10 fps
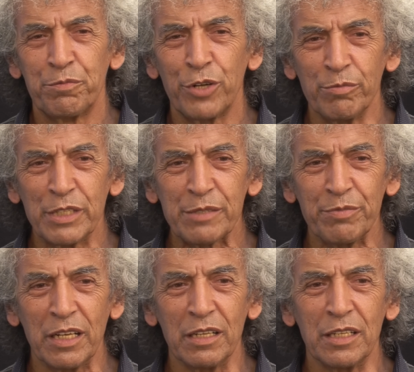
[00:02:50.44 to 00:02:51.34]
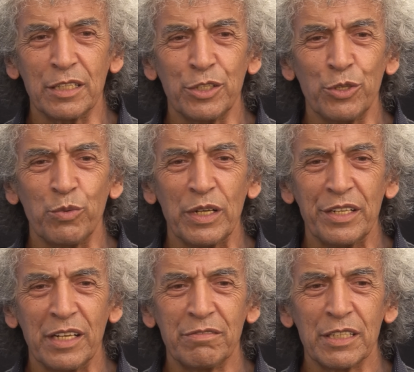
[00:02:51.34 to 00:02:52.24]
Promise me that you will
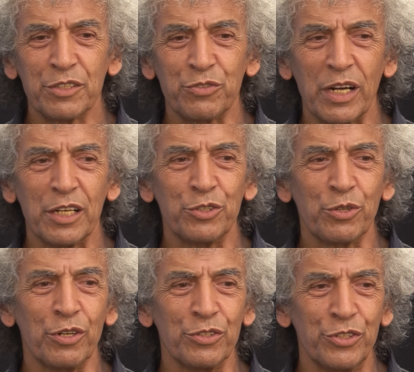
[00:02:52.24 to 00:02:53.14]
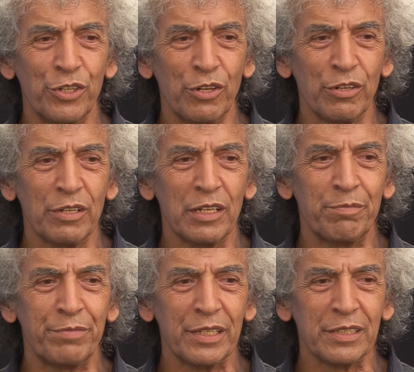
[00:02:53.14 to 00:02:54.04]
never try to condole a
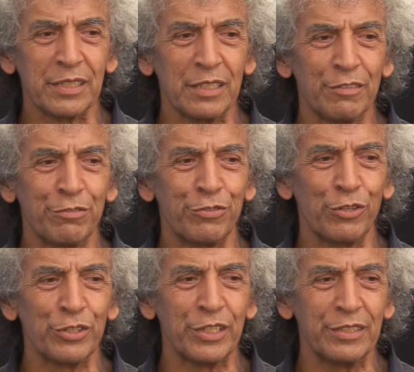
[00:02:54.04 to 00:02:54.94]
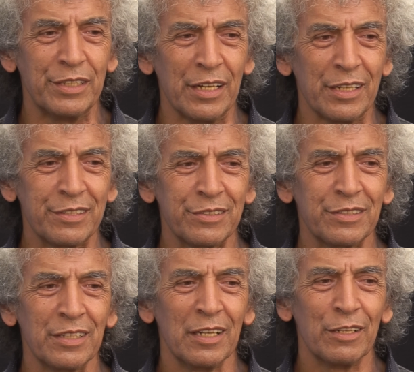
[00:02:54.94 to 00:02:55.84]
person for the death,